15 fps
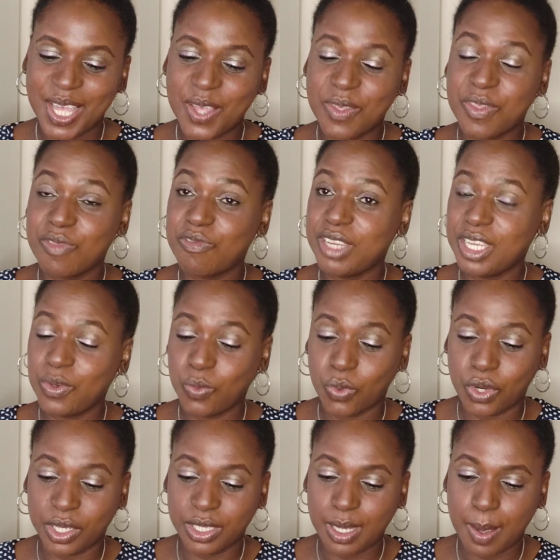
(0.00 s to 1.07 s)
A
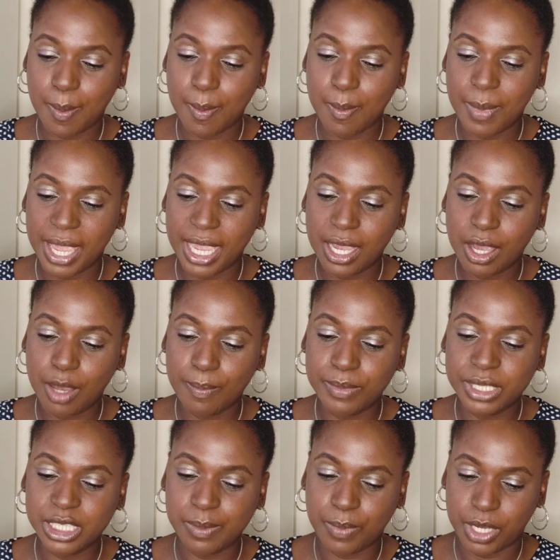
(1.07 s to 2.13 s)
3-in-1
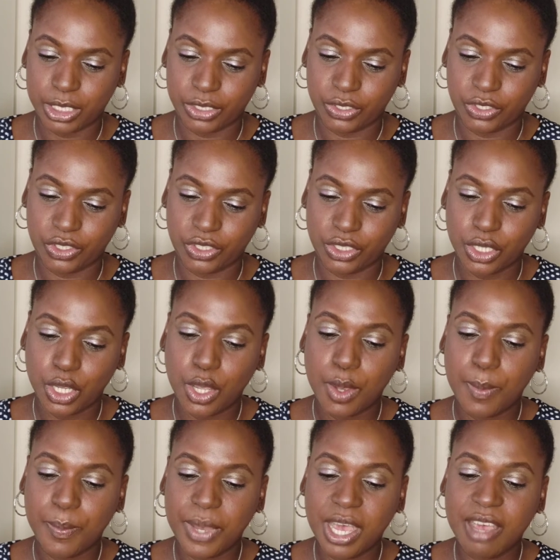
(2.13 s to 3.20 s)
makeup sponge,
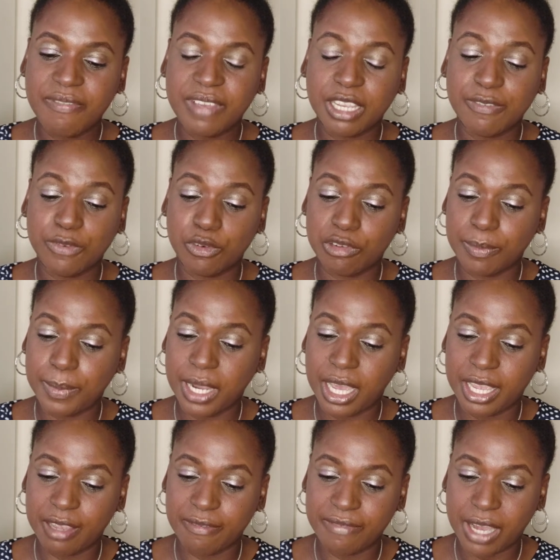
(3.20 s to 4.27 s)
perfect for
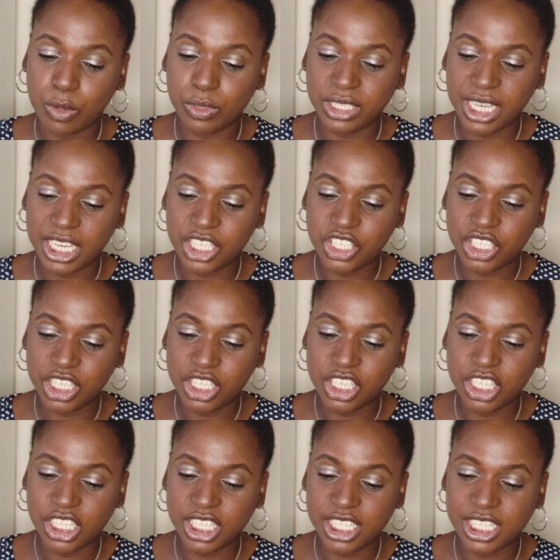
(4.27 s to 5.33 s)
applying foundation,
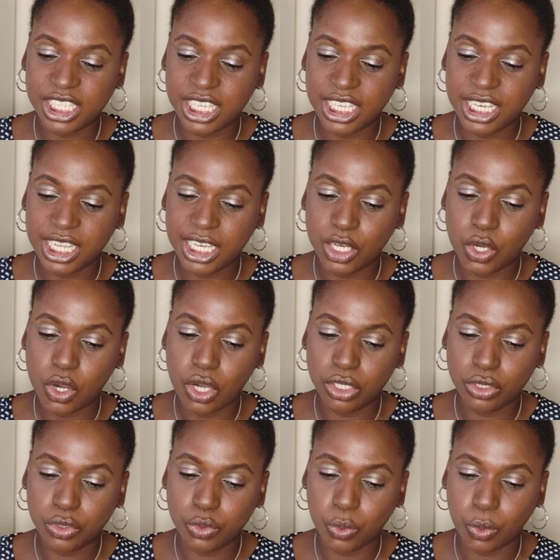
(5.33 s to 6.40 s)
concealer,
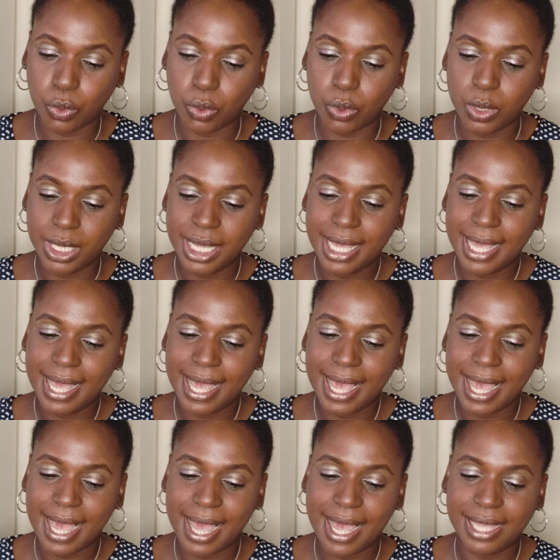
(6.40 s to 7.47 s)
contour,
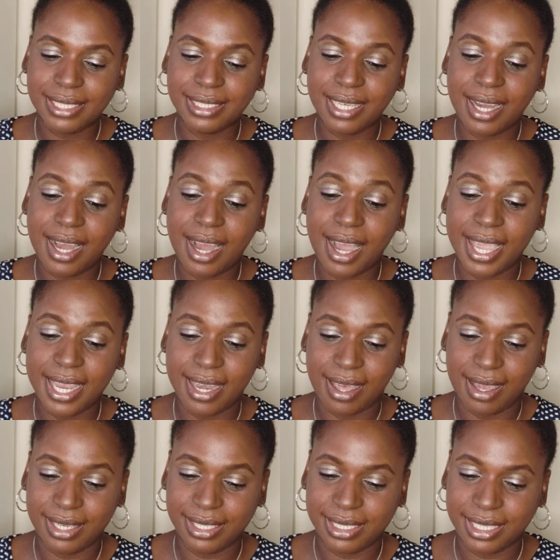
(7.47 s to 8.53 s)
and
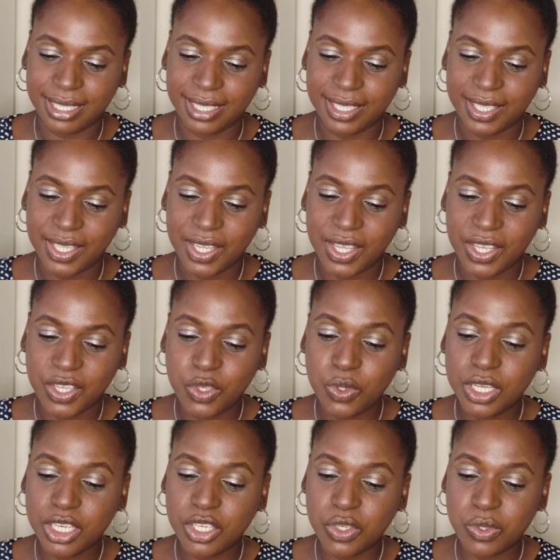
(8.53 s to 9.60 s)
highlighter.
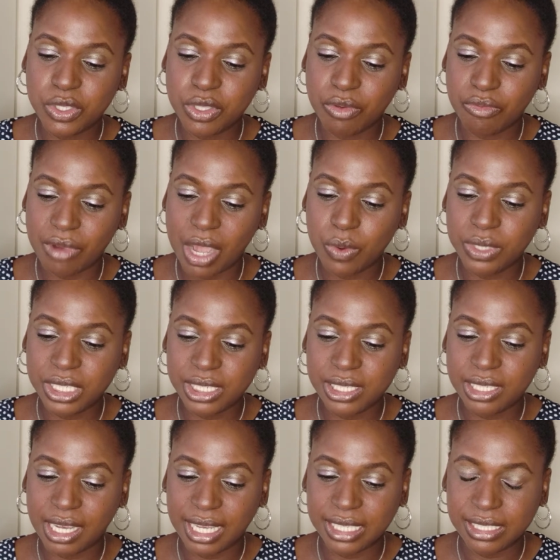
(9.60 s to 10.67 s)
You can use the rounded
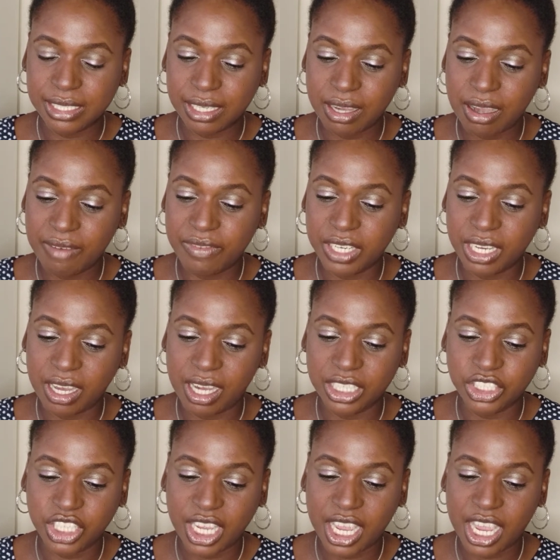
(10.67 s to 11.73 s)
side to cover
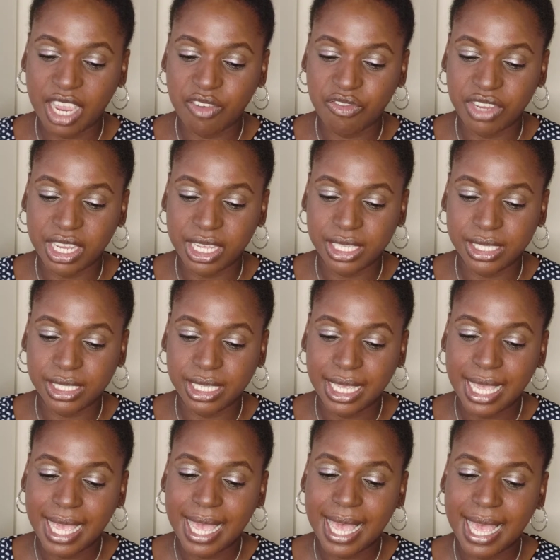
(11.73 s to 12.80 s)
large areas
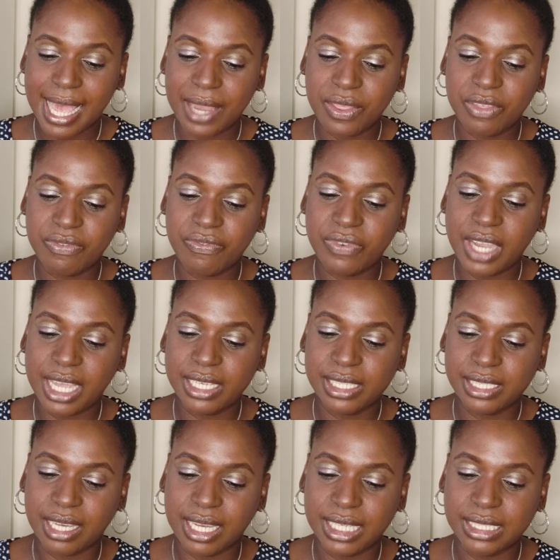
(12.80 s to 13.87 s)
and the flat
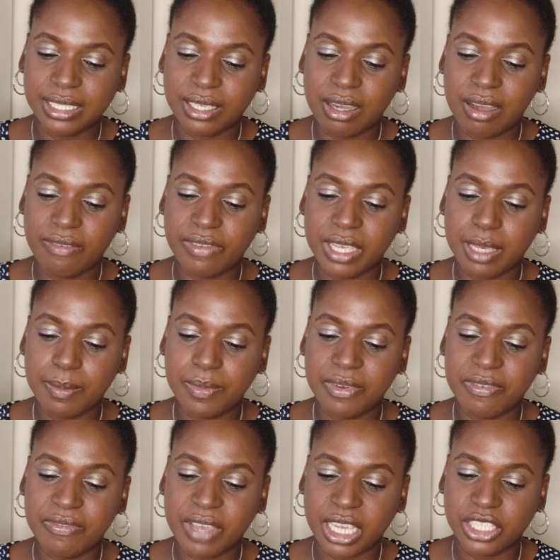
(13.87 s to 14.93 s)
side to cover
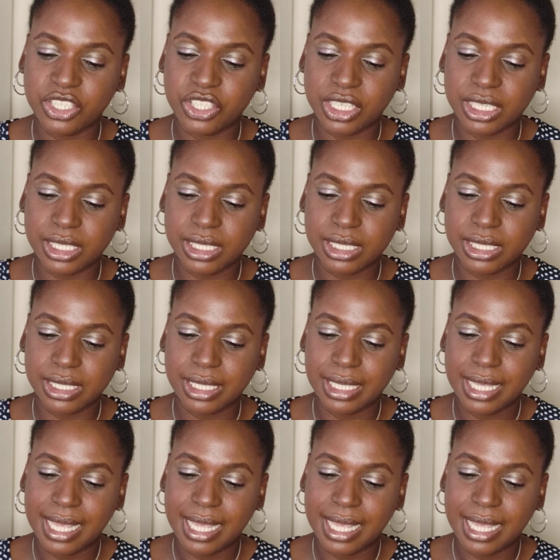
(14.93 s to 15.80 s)
imperfections,